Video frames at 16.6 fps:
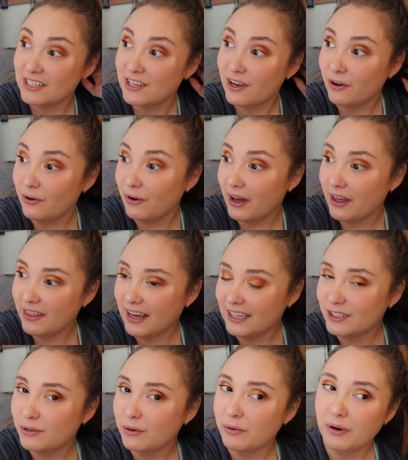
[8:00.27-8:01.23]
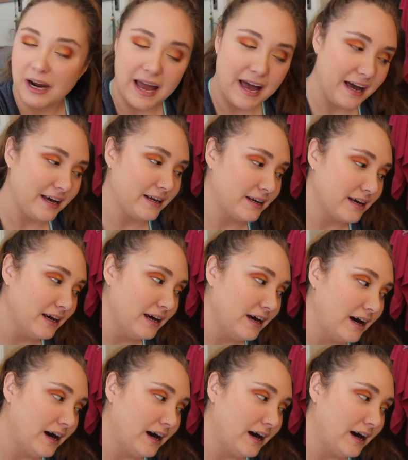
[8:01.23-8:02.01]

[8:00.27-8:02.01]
So that's where we're at.